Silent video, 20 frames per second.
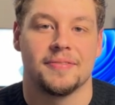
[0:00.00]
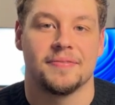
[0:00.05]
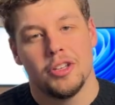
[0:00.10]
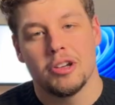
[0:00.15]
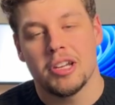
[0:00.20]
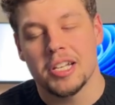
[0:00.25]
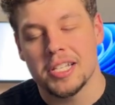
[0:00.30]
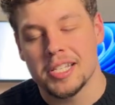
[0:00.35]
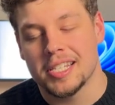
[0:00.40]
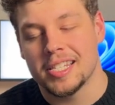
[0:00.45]

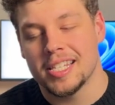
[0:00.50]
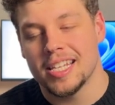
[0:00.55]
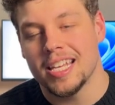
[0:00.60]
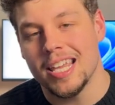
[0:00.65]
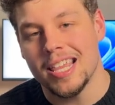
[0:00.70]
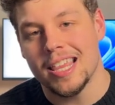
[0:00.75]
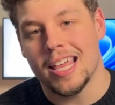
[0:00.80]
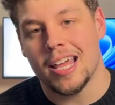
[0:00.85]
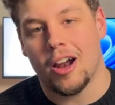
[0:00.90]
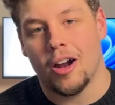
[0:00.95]
you can
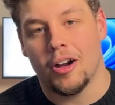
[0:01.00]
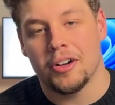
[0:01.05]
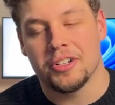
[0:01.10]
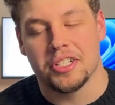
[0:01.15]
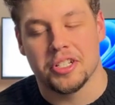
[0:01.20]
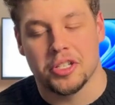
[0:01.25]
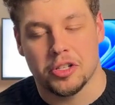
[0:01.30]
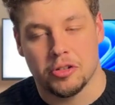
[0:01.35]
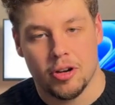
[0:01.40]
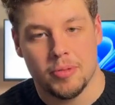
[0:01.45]
see that our
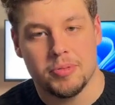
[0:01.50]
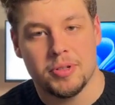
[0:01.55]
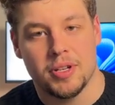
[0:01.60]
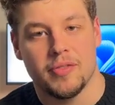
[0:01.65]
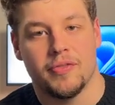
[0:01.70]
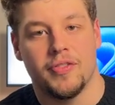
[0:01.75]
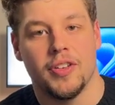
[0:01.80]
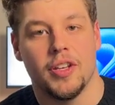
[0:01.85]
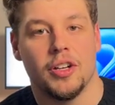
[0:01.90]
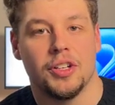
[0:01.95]

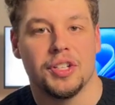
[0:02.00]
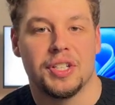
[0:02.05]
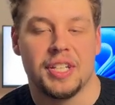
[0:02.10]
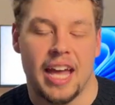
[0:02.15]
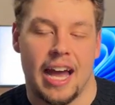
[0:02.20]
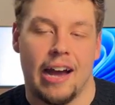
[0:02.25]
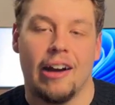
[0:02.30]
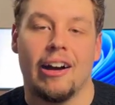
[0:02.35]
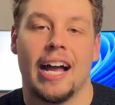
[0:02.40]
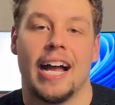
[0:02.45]
description field
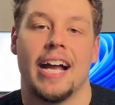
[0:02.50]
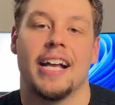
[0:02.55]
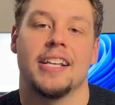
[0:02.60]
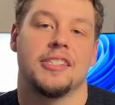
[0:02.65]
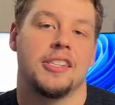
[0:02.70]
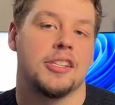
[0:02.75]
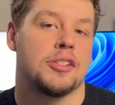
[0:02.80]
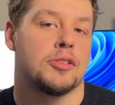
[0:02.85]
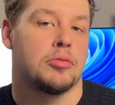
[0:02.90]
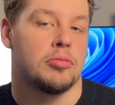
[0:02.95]
now
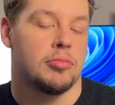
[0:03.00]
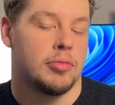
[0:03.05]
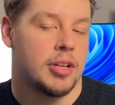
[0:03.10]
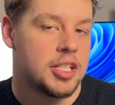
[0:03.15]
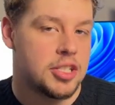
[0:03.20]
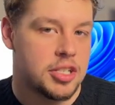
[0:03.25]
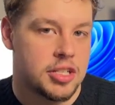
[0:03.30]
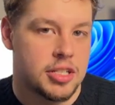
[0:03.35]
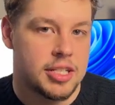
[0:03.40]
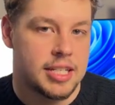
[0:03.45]
has this
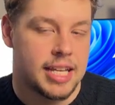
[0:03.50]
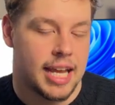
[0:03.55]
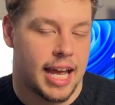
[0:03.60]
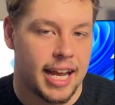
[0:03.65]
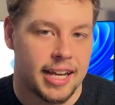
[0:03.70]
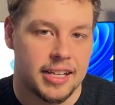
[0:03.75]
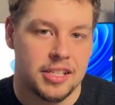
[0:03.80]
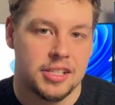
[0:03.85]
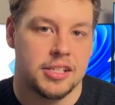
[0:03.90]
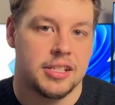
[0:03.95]
rich
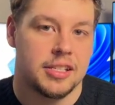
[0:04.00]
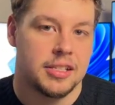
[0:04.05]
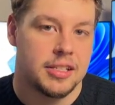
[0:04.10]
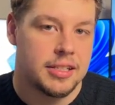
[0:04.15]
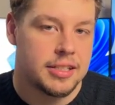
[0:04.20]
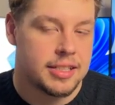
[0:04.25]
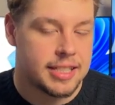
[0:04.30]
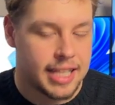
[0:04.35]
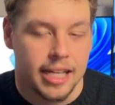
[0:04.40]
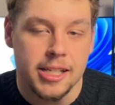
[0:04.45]
text
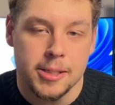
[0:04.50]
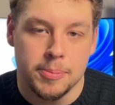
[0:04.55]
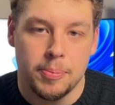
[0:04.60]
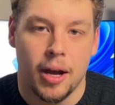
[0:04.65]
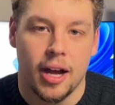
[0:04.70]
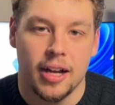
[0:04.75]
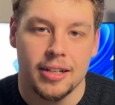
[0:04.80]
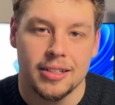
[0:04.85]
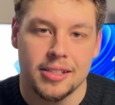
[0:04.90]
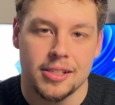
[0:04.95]
text
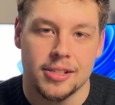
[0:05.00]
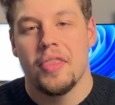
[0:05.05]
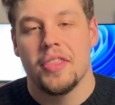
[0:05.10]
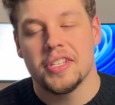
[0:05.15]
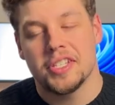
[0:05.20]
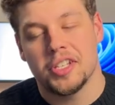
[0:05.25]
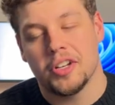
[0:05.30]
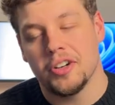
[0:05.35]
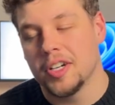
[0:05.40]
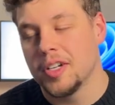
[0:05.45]
box.
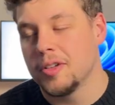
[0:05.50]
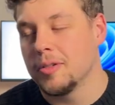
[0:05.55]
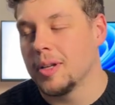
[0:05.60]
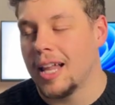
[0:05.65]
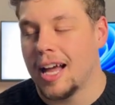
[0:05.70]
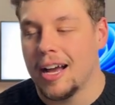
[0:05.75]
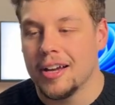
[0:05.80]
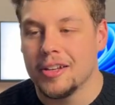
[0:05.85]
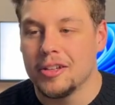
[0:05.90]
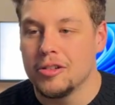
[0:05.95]
This is going to
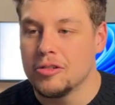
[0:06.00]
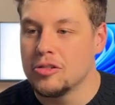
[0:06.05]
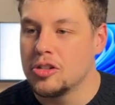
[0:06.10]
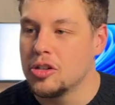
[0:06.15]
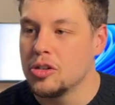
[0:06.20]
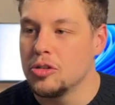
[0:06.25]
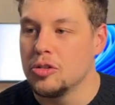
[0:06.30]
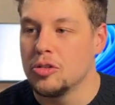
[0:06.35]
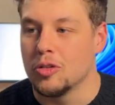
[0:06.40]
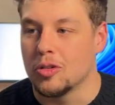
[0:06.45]
allow you
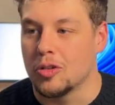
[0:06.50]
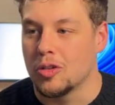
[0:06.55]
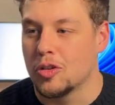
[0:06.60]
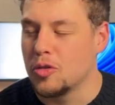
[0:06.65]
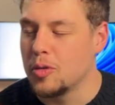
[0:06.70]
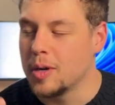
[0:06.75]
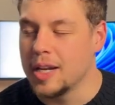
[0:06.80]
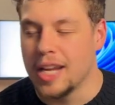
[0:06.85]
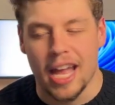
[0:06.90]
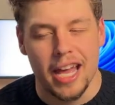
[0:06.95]
to
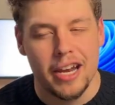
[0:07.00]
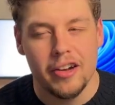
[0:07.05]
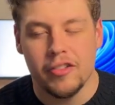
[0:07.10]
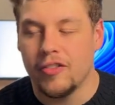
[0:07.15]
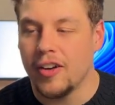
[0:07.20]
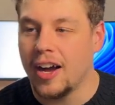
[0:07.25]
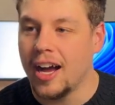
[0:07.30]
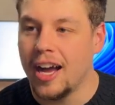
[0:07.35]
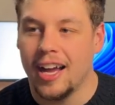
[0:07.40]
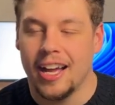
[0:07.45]

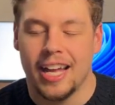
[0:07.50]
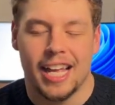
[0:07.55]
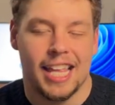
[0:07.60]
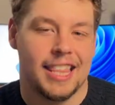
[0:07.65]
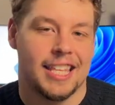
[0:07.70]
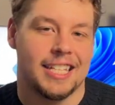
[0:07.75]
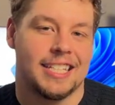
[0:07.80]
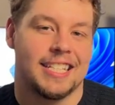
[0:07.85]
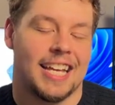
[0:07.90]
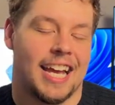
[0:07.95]
creatify
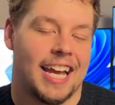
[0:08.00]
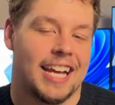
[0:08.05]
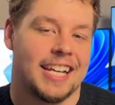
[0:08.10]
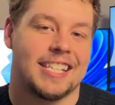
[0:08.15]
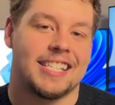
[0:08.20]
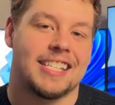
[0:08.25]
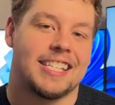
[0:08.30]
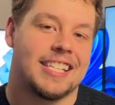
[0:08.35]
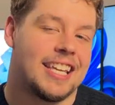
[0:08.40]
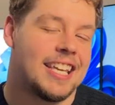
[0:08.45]
the
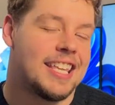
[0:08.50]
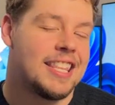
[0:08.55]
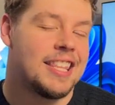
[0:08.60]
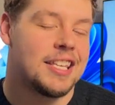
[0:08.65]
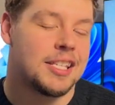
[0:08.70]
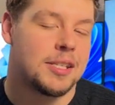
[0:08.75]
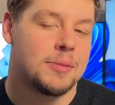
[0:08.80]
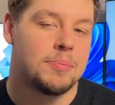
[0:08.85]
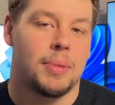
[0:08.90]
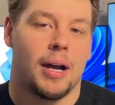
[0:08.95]
text in
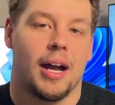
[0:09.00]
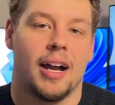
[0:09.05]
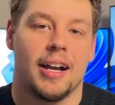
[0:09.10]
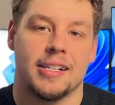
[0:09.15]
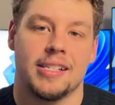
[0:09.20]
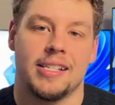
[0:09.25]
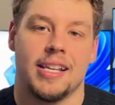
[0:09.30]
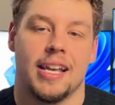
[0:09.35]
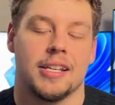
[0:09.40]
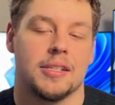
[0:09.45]
this
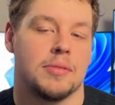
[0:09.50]
box as